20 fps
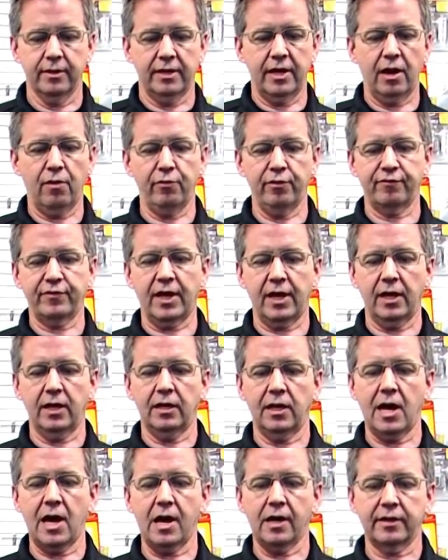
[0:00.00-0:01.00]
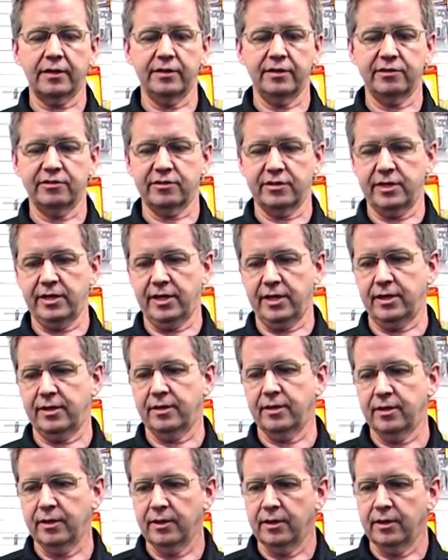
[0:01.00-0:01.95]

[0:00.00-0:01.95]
Now we've kind of locked this in.